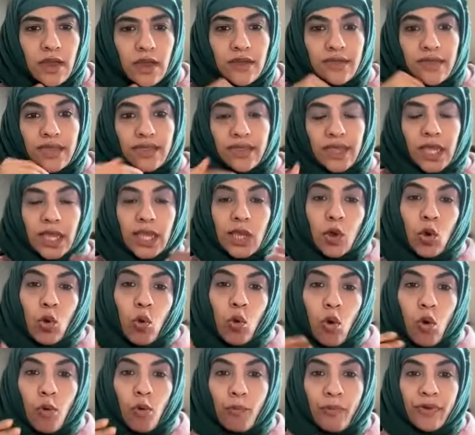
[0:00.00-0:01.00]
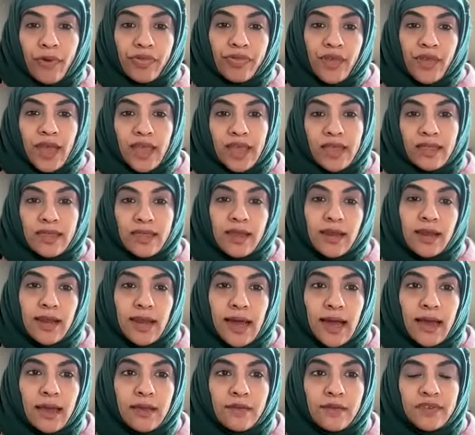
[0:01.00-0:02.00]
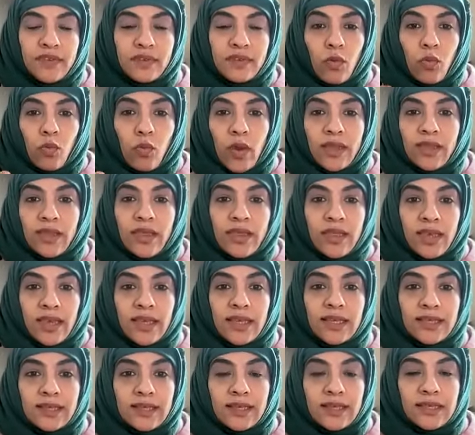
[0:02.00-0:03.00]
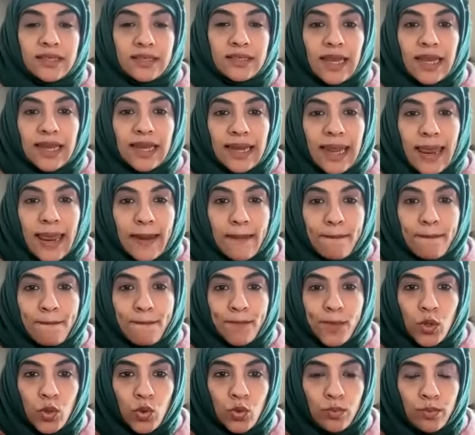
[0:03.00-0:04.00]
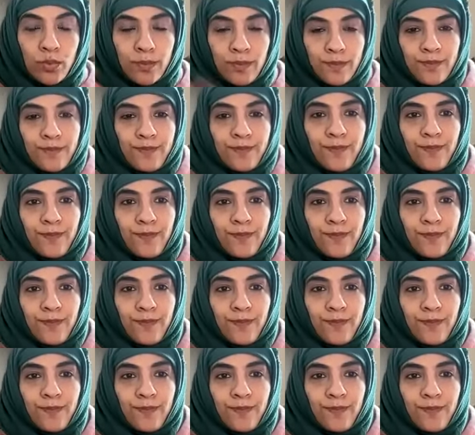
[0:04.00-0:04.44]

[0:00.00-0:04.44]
And then they incorporate that in their lives, the way that they can sustain, and boom.